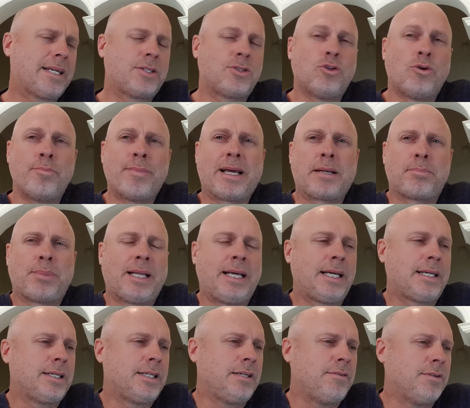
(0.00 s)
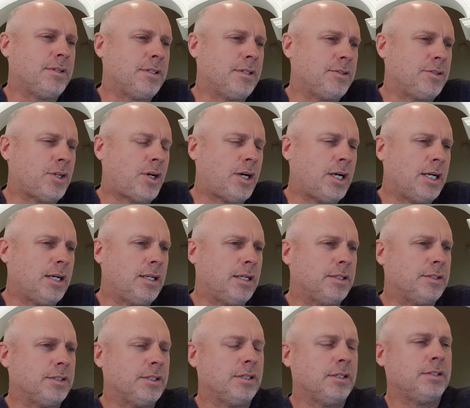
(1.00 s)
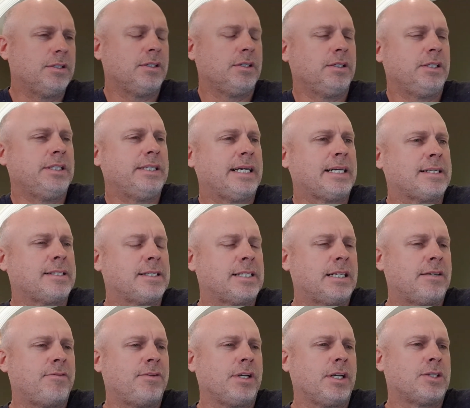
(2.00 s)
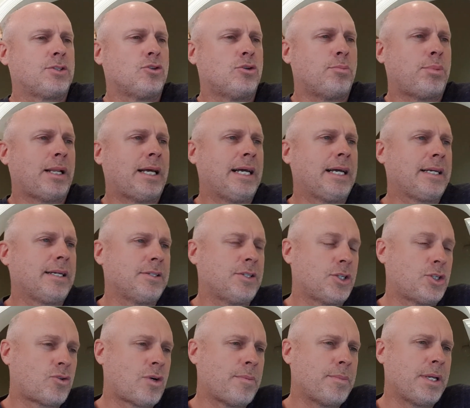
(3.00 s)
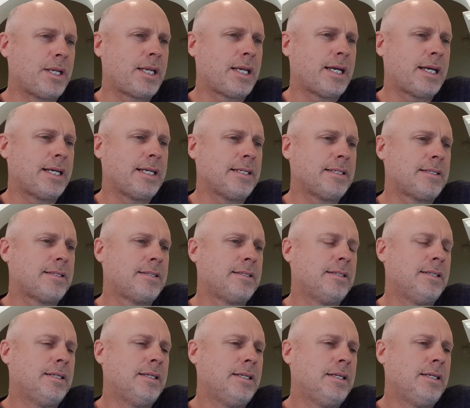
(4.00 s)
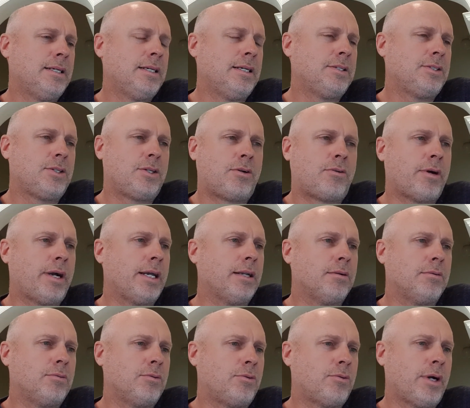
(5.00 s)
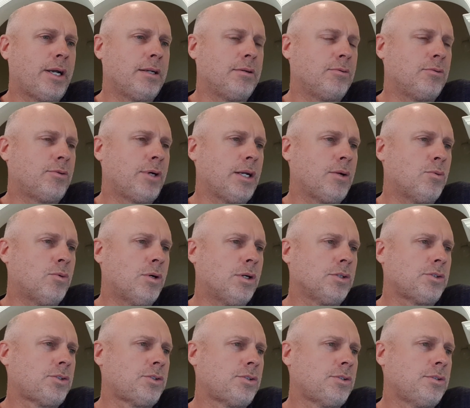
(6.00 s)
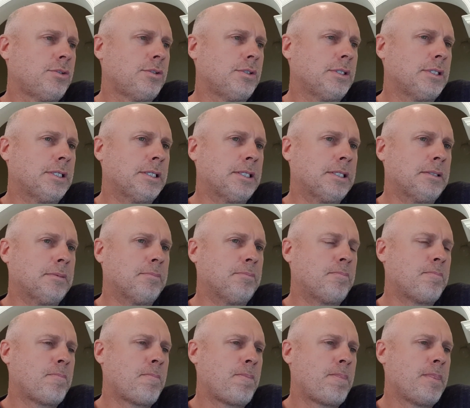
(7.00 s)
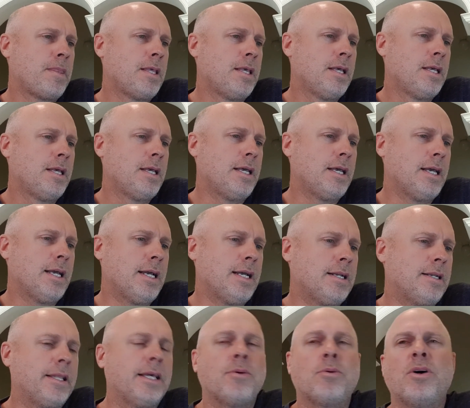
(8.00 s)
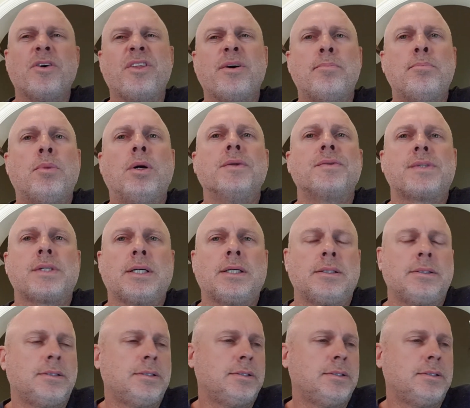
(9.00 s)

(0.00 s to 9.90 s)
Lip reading: It's all matte black, and even the dial and the indexes and everything, it's all black. It's a ceramic case. It's great watch, and they're worth a mozza.